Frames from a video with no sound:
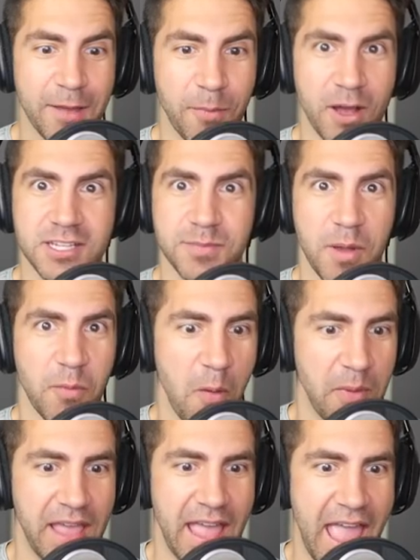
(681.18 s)
It must have been
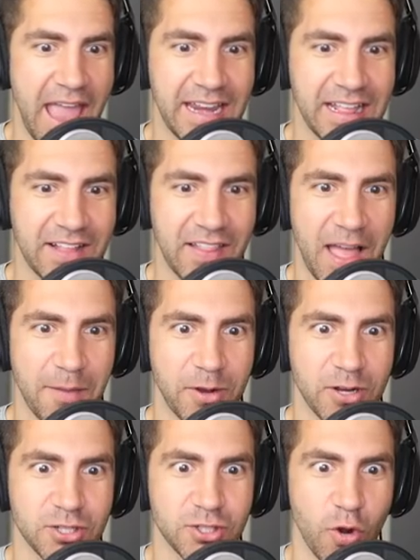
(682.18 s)
when we hit eighty
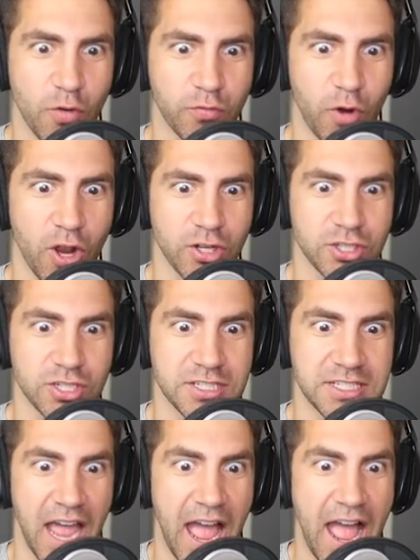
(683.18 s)
kilometers. Joke Frog
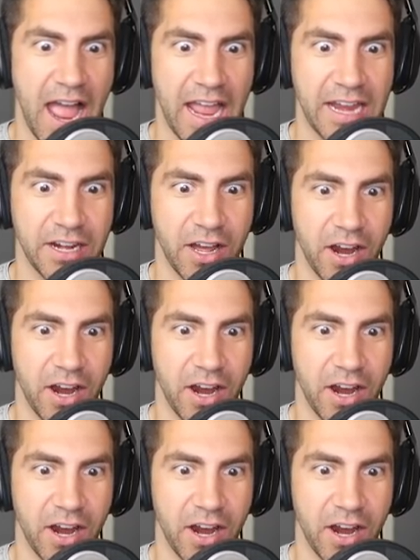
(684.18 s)
just died.